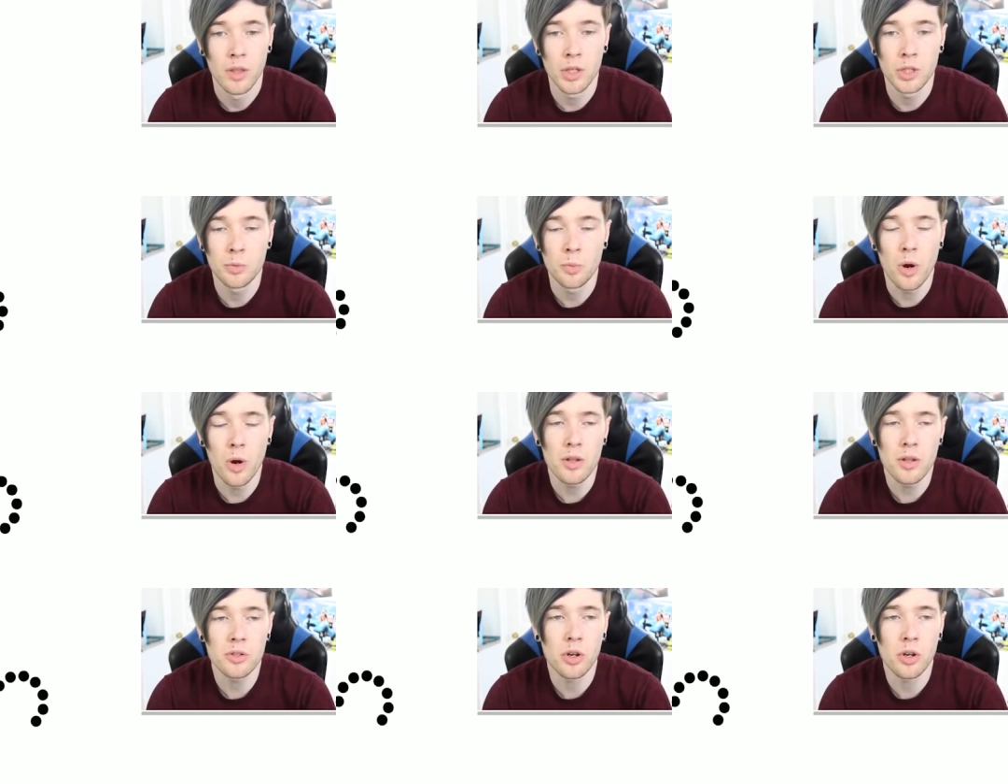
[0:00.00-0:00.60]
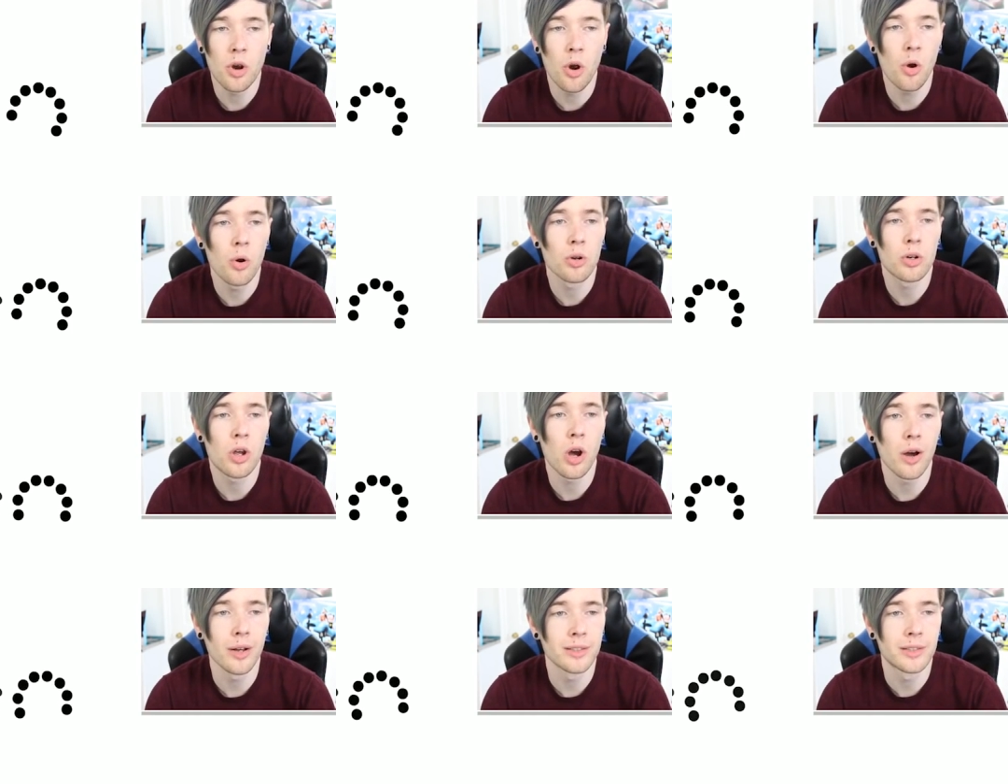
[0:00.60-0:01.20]
This one's called
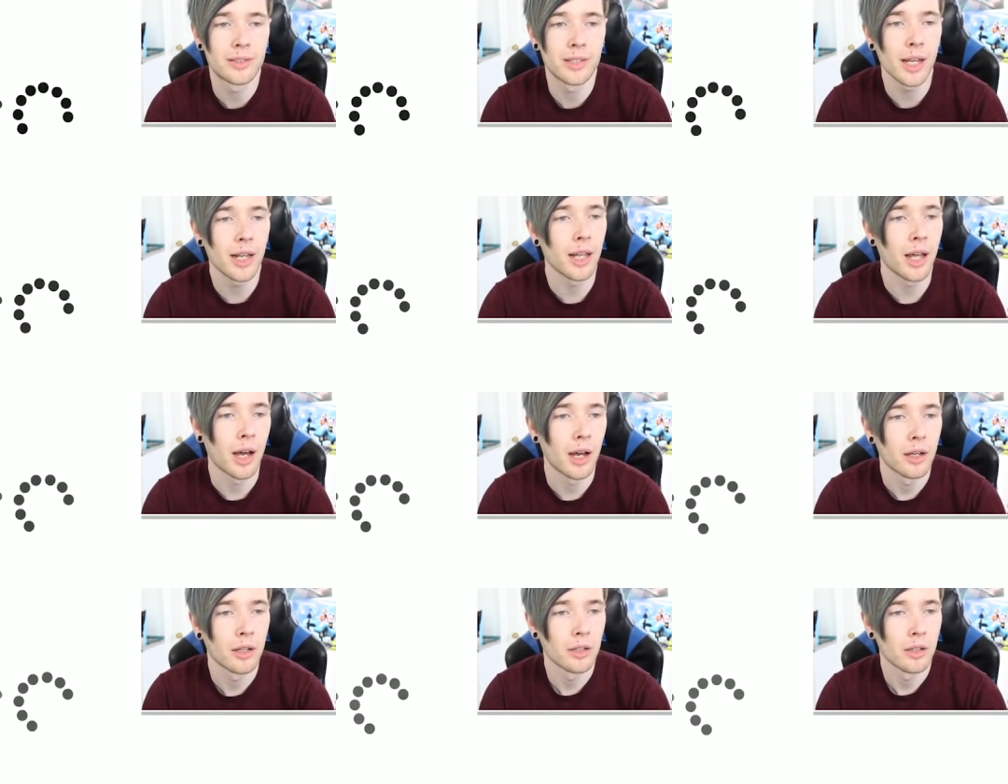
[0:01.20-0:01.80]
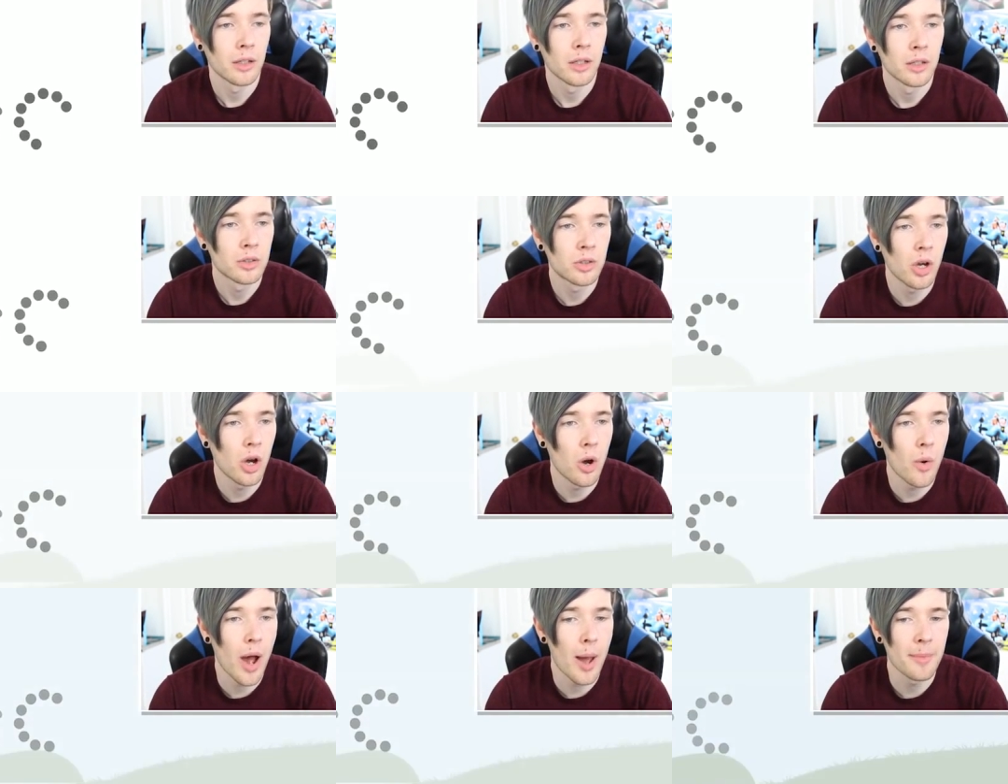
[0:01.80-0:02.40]
Godzilla.
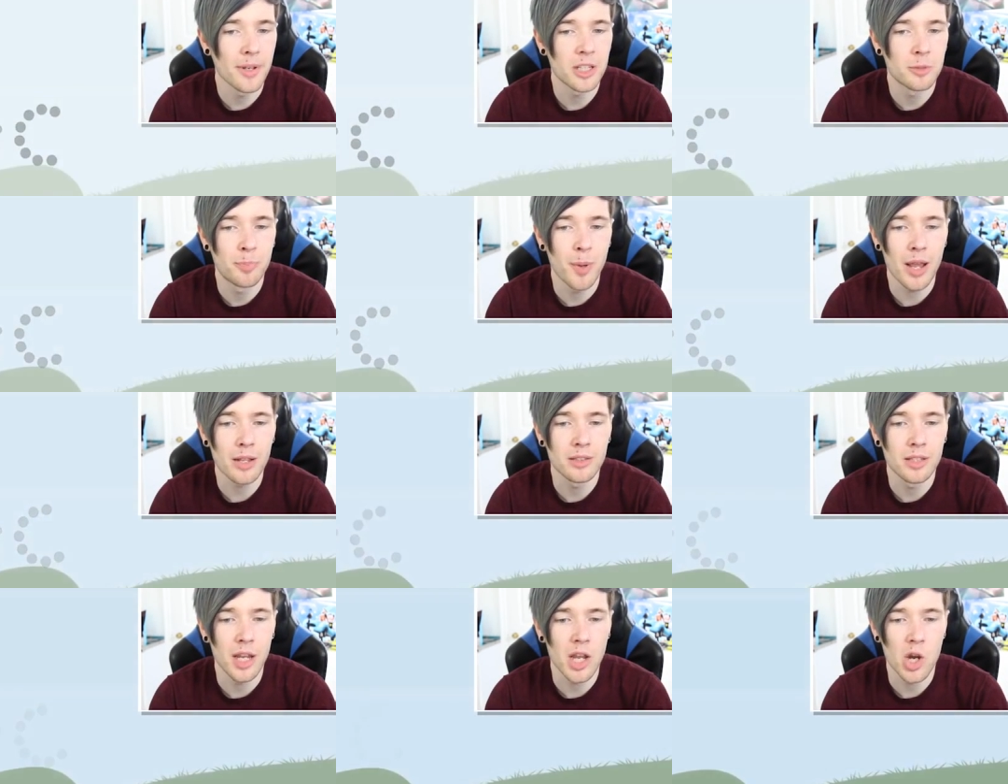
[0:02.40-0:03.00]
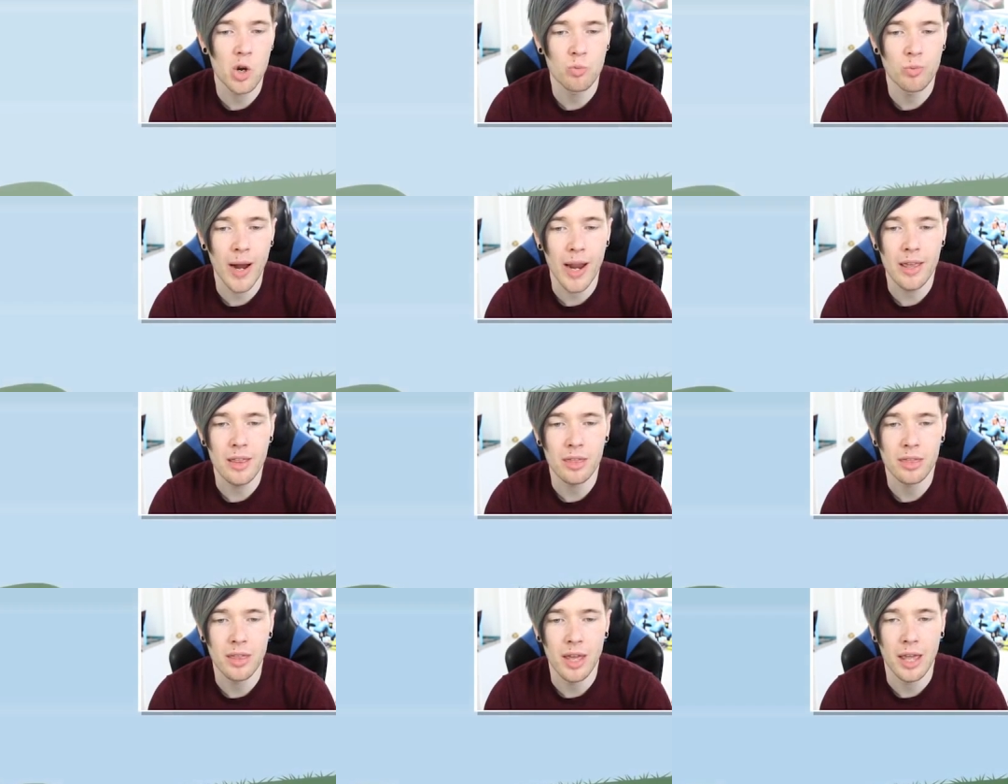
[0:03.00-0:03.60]
So I'm expecting
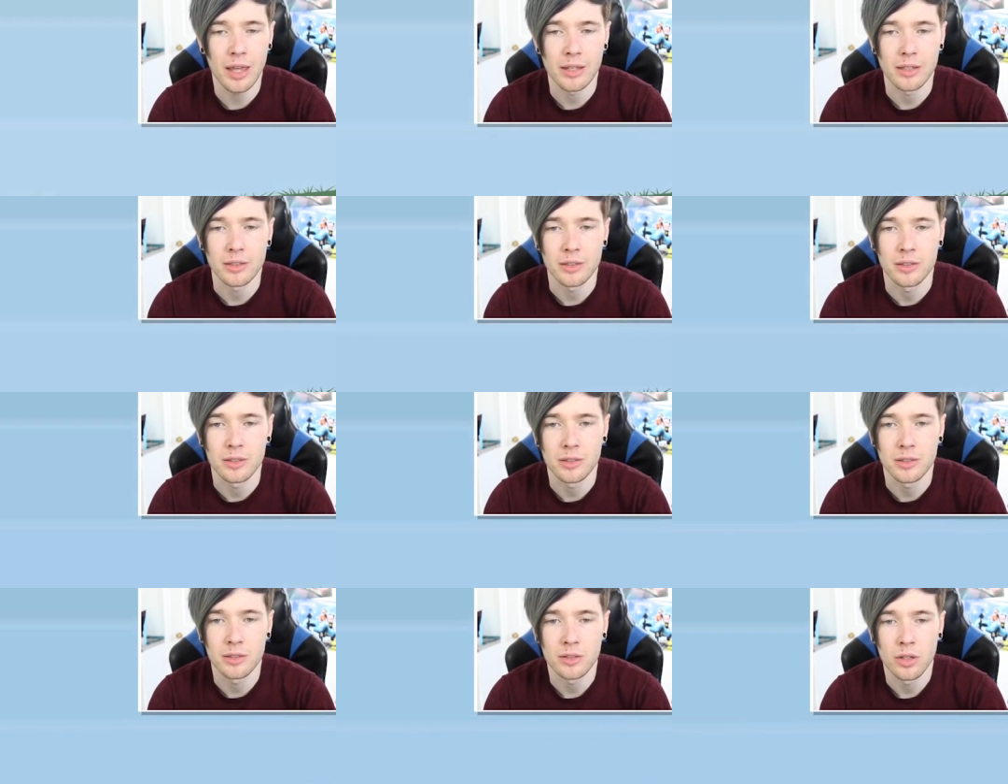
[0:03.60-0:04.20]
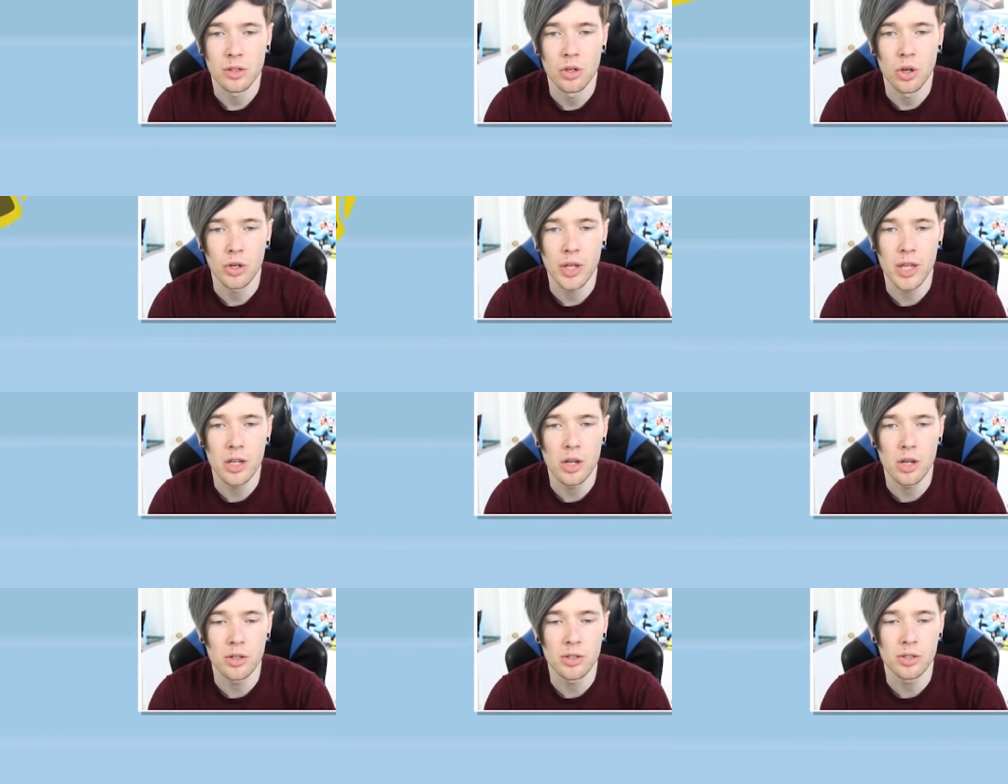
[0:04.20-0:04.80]
great things.
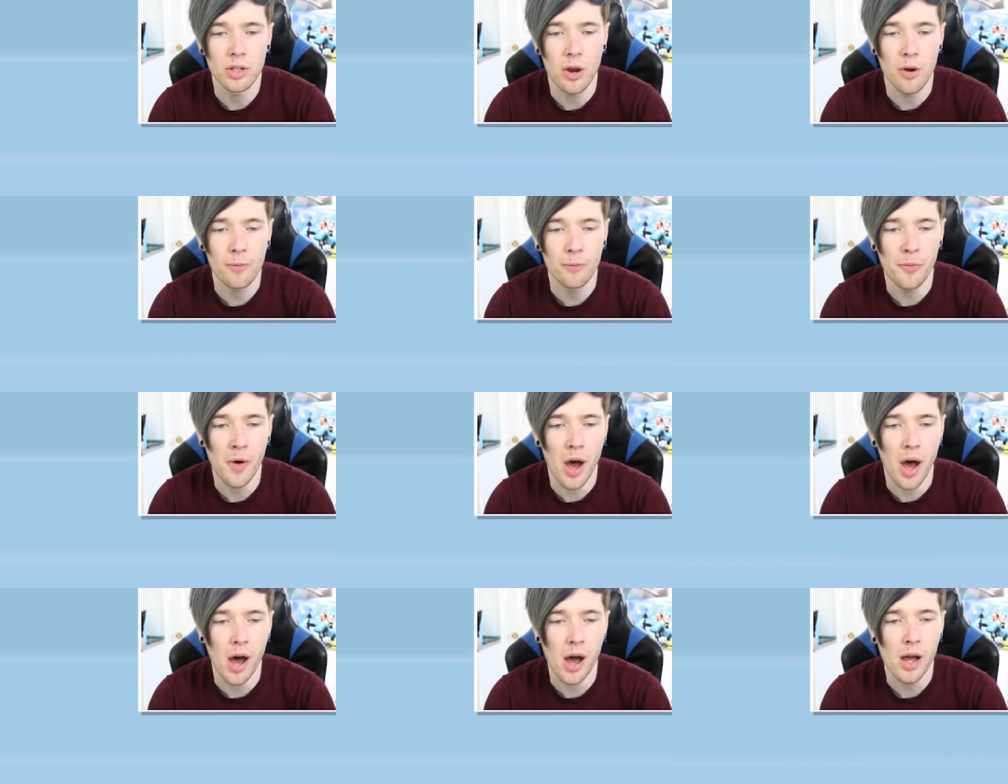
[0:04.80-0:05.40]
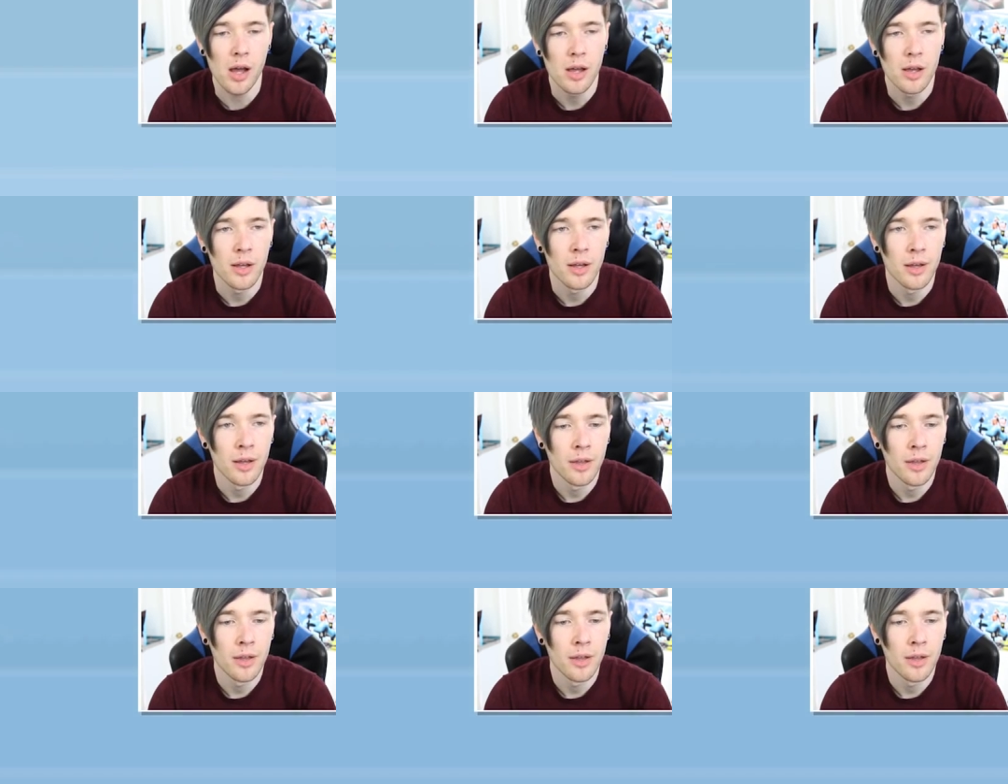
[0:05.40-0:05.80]
Looking good so far.